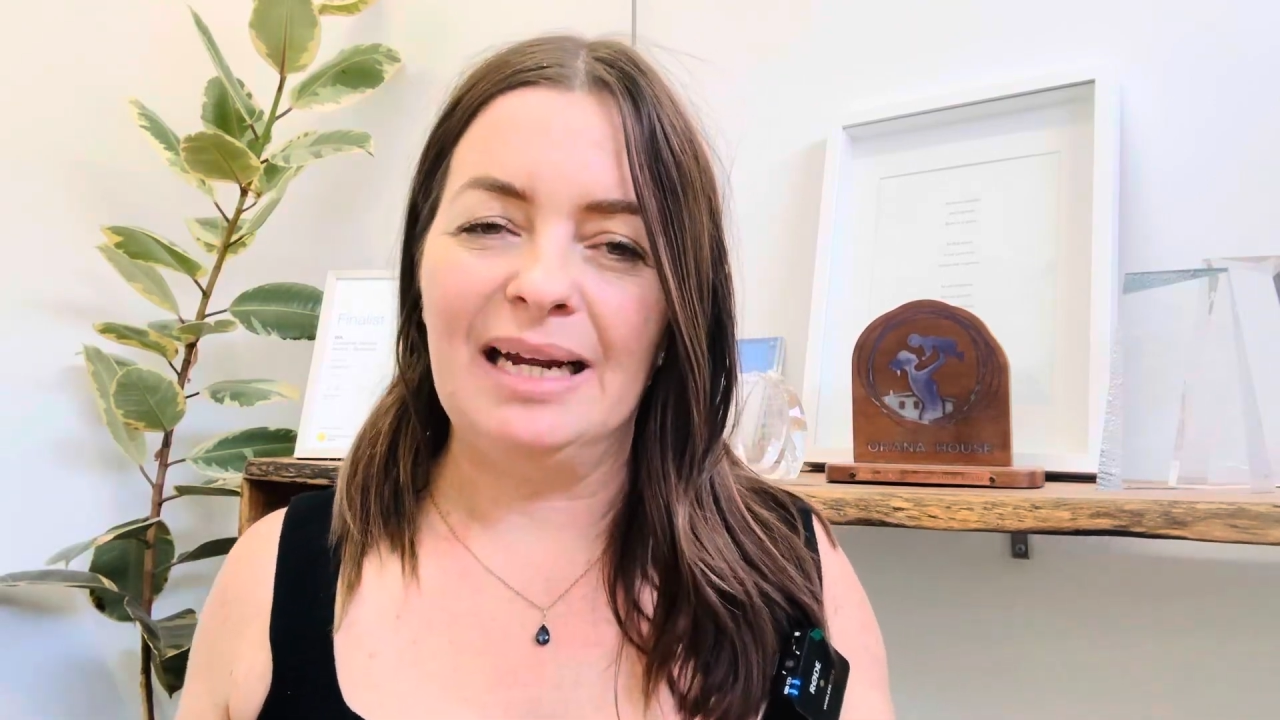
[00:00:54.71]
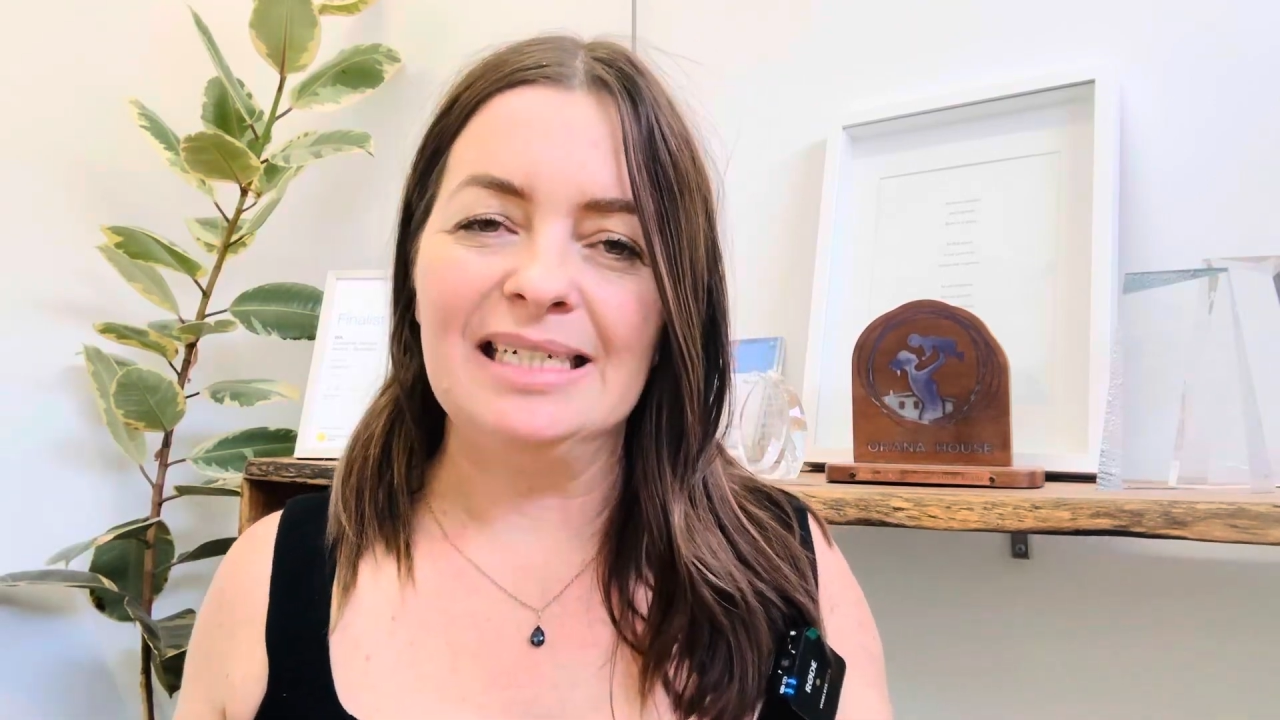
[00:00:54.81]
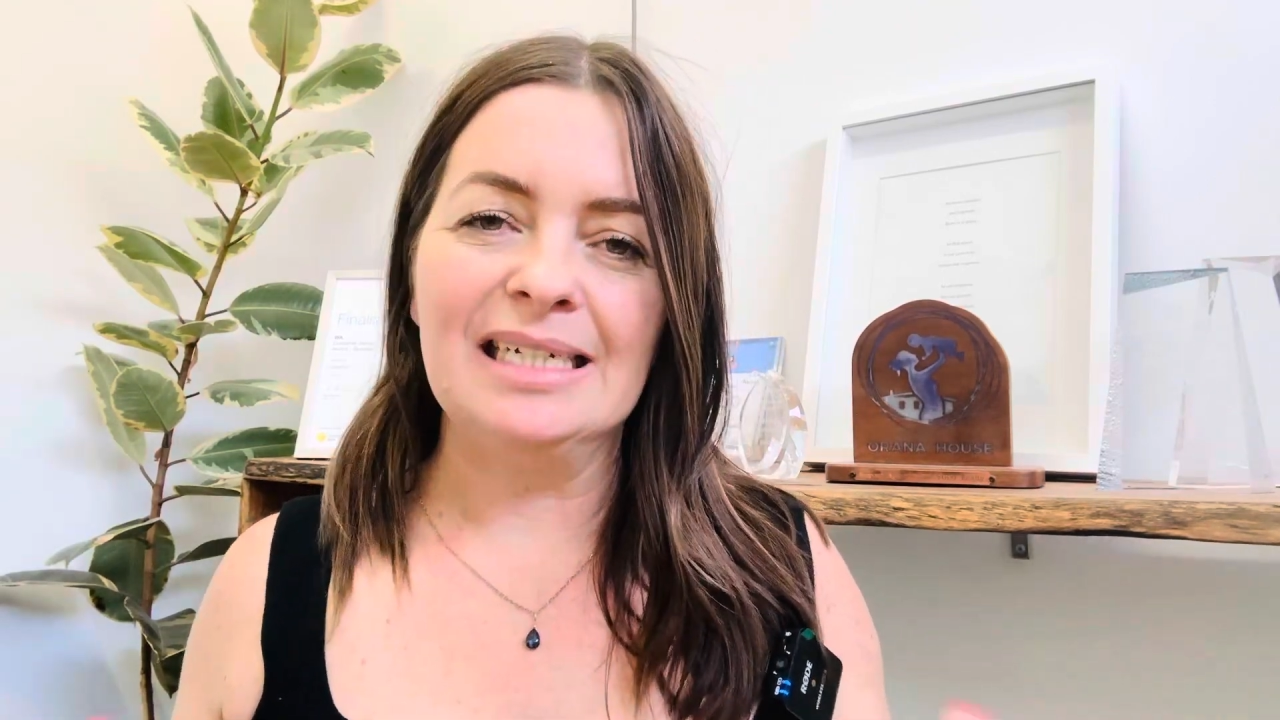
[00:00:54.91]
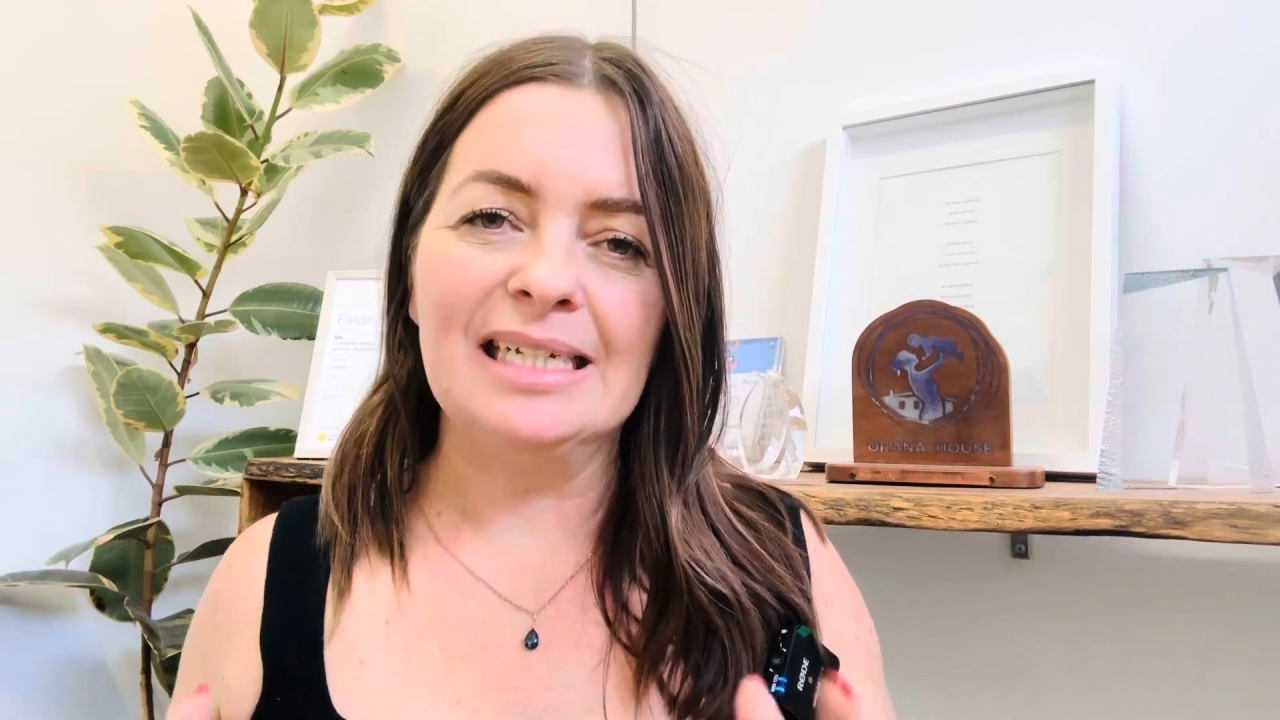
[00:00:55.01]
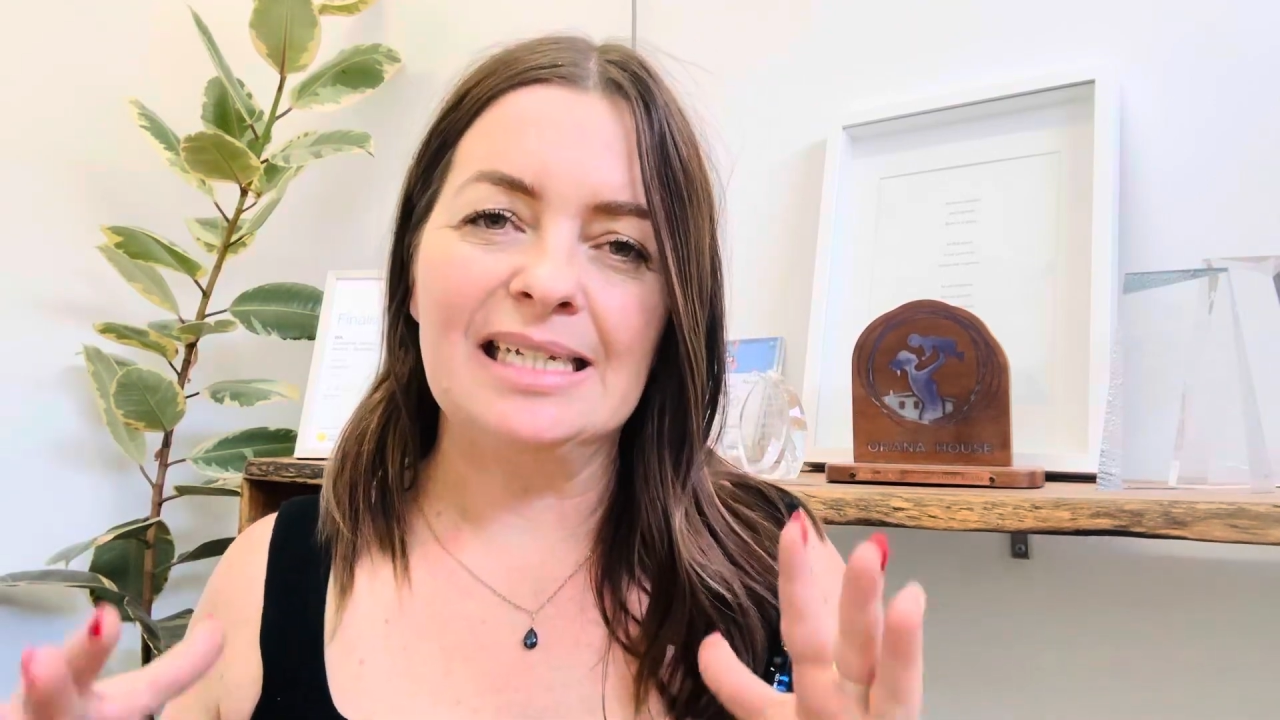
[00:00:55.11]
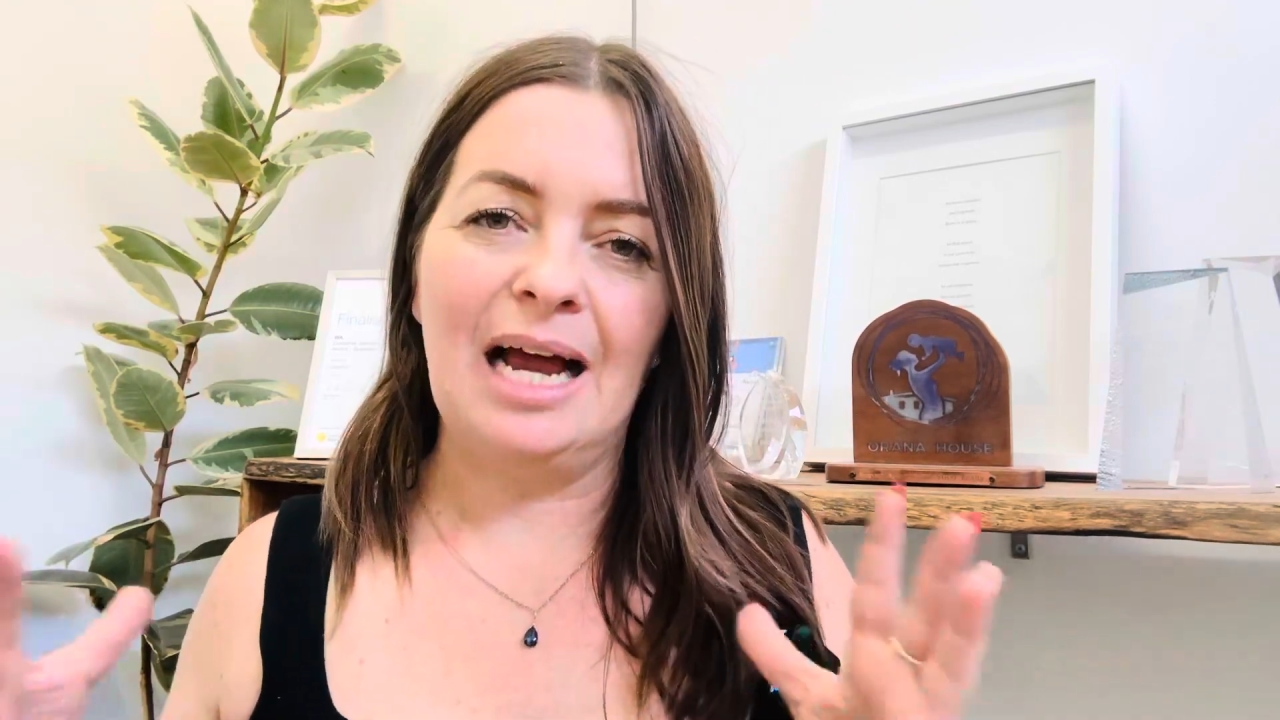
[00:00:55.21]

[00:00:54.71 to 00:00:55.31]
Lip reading: maintenance,